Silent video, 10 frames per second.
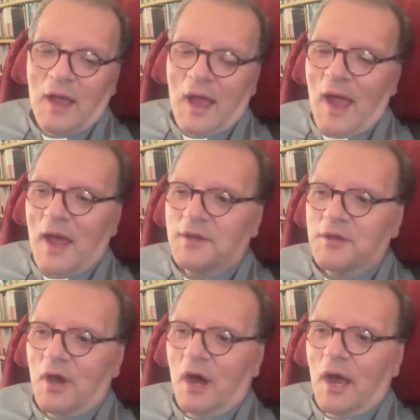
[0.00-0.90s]

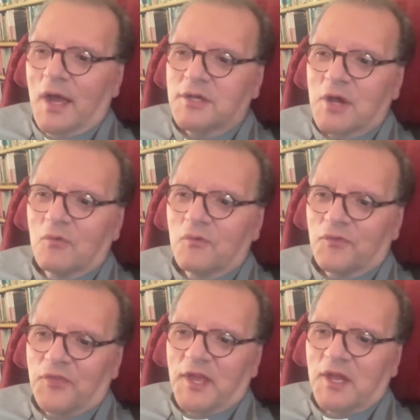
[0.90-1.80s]
And I
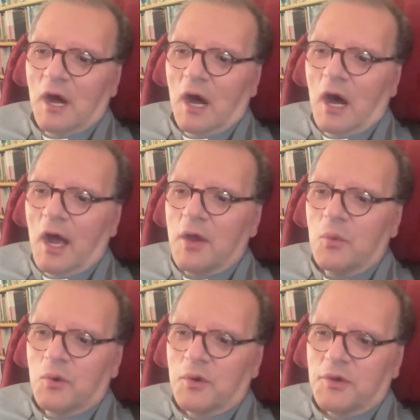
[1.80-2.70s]
don't think I
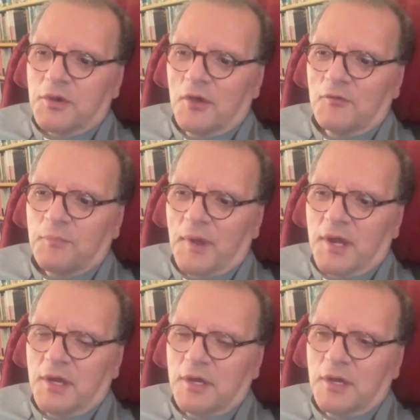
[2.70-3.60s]
would have
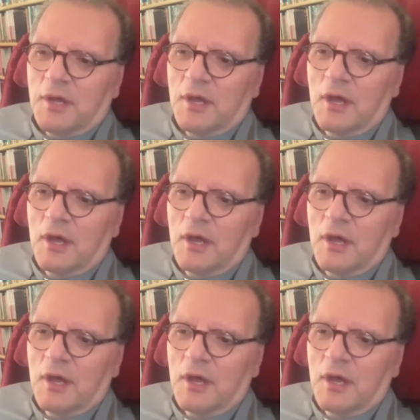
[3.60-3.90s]
been